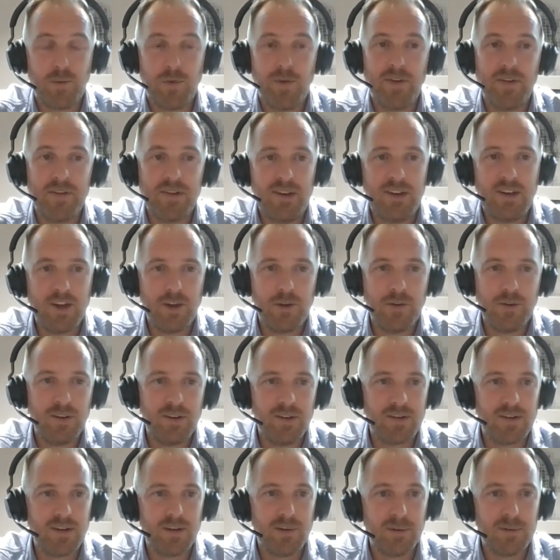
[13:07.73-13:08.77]
I want to see
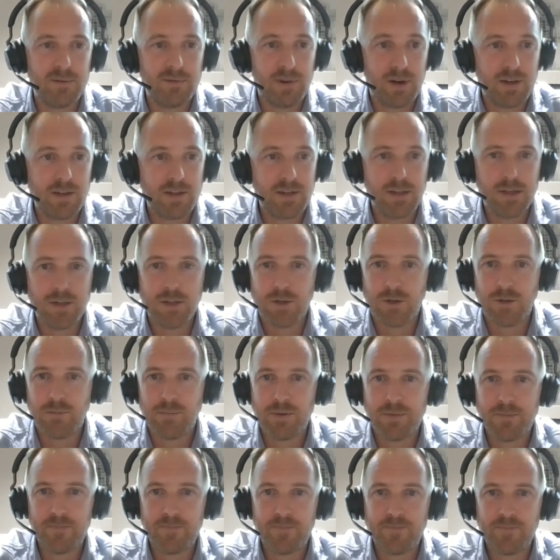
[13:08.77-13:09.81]
coding skills right at the
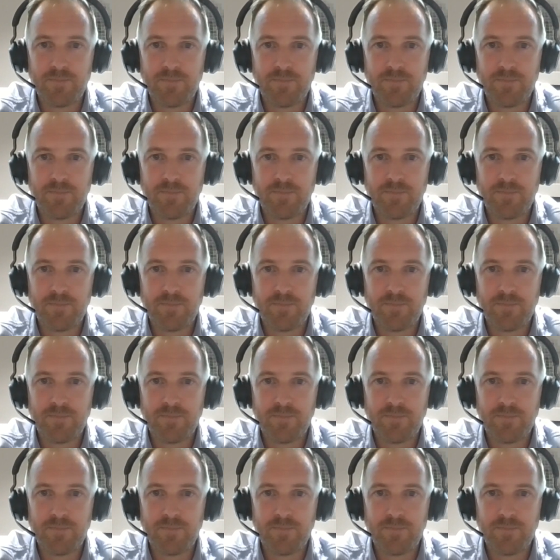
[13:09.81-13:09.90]
top.